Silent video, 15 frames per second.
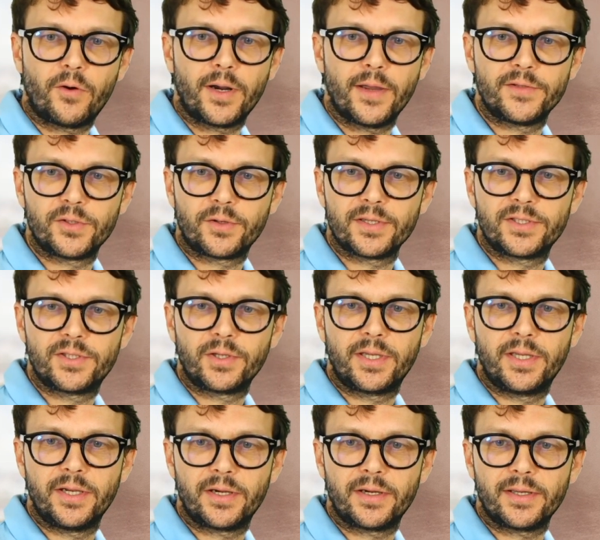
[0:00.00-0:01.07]
As you can see
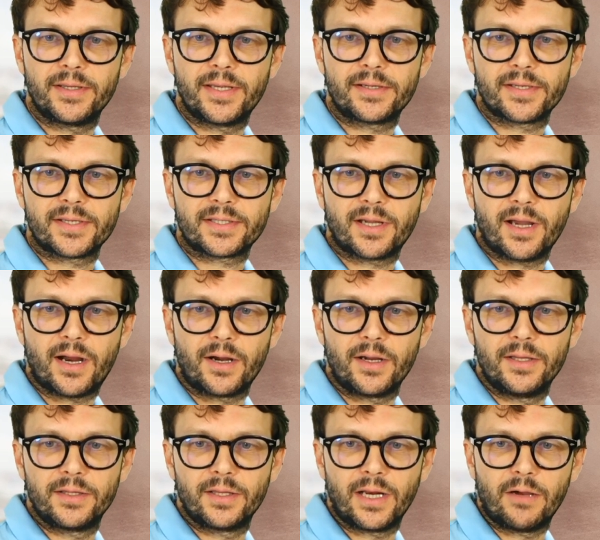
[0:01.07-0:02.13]
here, there's a scar in
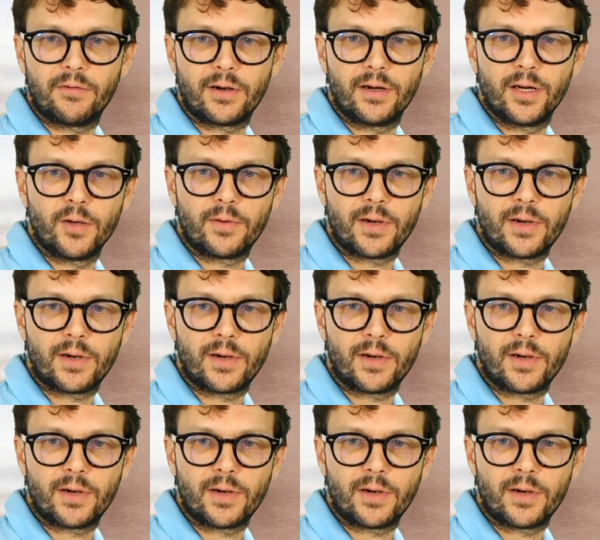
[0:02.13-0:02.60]
the lower